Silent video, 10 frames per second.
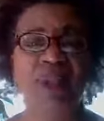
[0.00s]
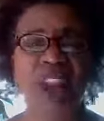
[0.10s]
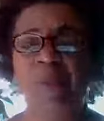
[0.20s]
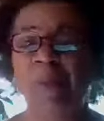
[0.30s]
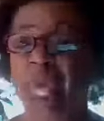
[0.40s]

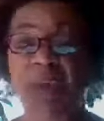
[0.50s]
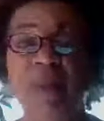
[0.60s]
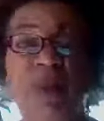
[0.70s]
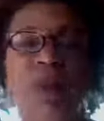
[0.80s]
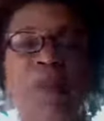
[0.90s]
to be
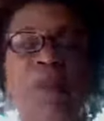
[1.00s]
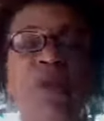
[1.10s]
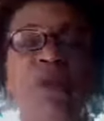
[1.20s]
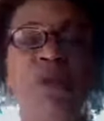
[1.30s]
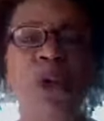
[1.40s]
able to
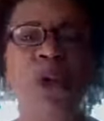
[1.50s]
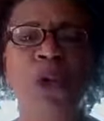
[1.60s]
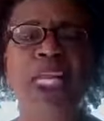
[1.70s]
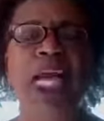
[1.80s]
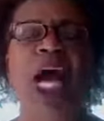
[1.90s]
move
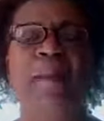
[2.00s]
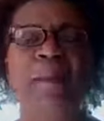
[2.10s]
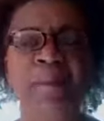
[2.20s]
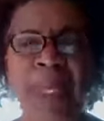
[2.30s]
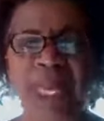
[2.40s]
forward
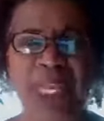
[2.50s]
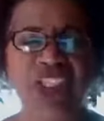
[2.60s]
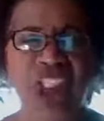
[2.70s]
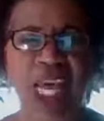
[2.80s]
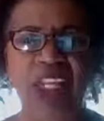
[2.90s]
amid
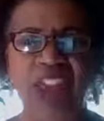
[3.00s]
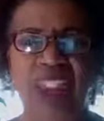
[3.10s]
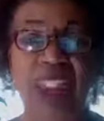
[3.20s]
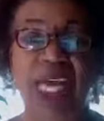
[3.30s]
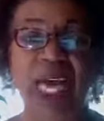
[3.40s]
challenging
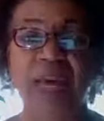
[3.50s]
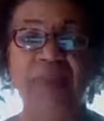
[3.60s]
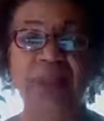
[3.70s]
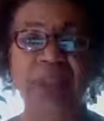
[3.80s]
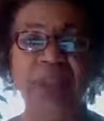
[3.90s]

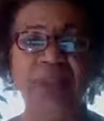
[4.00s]
times.